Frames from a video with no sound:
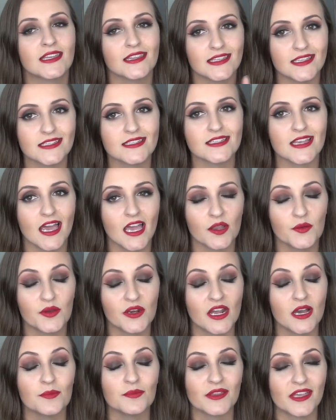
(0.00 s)
this tag
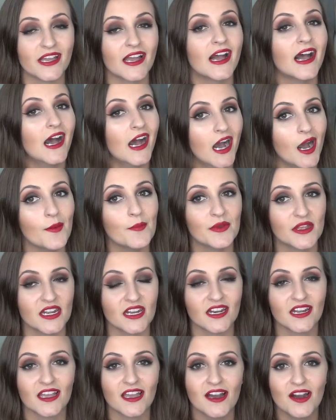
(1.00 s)
went up like a hot
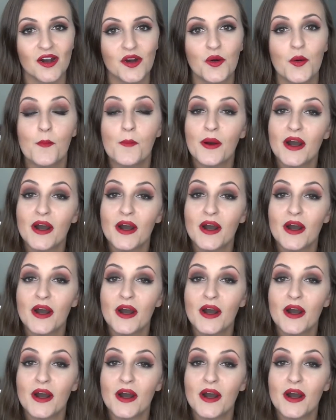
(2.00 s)
minute ago,